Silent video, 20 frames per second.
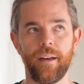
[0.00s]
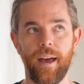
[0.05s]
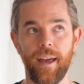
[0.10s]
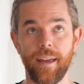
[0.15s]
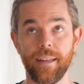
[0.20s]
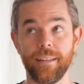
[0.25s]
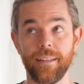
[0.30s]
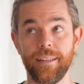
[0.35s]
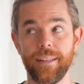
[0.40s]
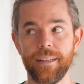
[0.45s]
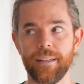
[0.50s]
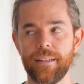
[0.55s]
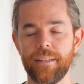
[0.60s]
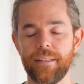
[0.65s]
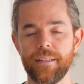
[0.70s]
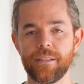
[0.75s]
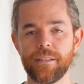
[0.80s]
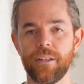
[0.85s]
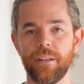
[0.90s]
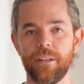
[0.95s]

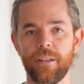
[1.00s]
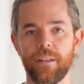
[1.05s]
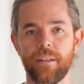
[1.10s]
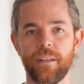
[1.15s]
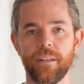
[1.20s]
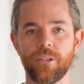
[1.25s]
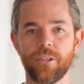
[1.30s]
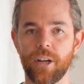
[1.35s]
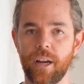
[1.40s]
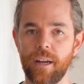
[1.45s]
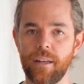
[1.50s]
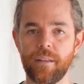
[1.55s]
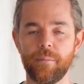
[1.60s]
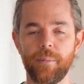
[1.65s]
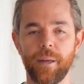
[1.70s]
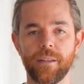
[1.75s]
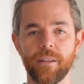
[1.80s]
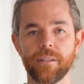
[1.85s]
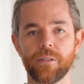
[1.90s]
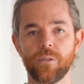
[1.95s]
idea is good trying to
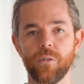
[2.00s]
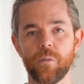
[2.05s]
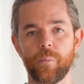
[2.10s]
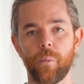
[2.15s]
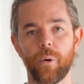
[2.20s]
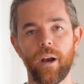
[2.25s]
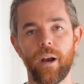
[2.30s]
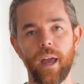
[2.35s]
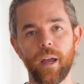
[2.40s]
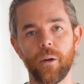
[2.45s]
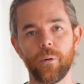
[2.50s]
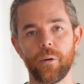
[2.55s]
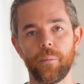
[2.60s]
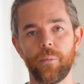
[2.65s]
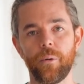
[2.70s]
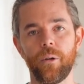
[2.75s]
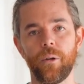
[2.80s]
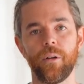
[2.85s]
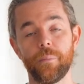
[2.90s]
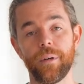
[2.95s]
make the schools more
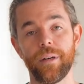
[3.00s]
equitable,